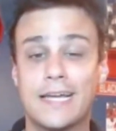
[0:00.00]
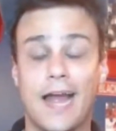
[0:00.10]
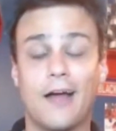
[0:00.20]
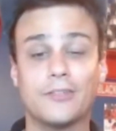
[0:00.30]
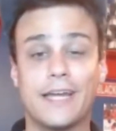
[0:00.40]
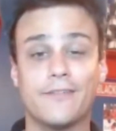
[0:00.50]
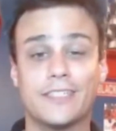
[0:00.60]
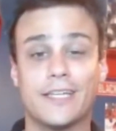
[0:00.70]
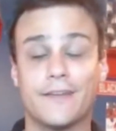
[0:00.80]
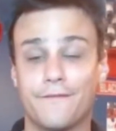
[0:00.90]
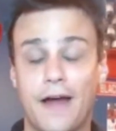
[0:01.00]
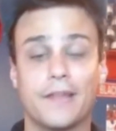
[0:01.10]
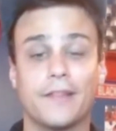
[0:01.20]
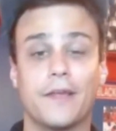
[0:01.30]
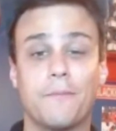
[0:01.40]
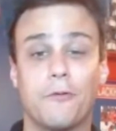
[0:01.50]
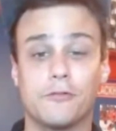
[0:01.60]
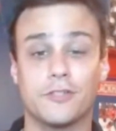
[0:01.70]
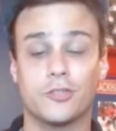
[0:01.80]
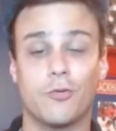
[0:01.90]
Kyle Davidson finally
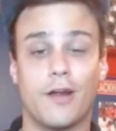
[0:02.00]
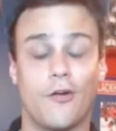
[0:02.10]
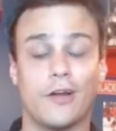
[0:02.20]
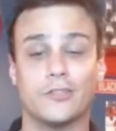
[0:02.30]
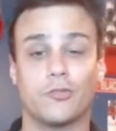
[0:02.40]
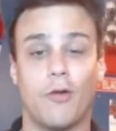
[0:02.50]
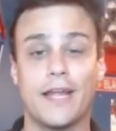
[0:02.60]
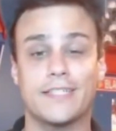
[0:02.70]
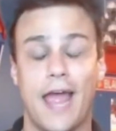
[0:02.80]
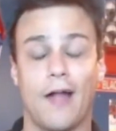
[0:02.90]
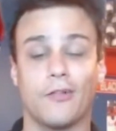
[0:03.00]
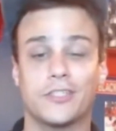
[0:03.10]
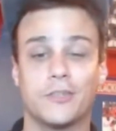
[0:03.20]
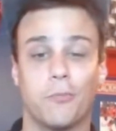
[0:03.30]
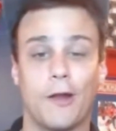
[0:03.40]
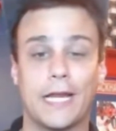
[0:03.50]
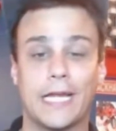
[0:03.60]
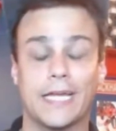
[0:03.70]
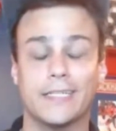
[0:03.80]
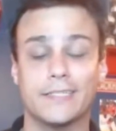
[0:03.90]
pulls the trigger and trades Alex
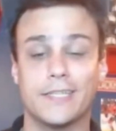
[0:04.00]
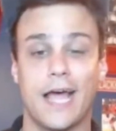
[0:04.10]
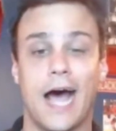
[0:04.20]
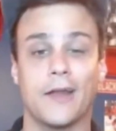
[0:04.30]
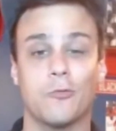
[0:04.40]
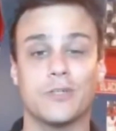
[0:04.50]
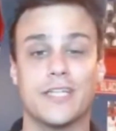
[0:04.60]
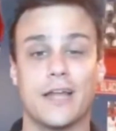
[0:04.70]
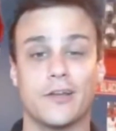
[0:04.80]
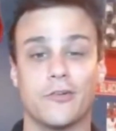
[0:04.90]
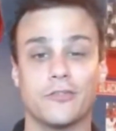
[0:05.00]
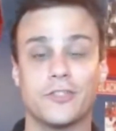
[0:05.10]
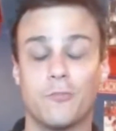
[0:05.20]
DeBrincat to the Ottawa Senators.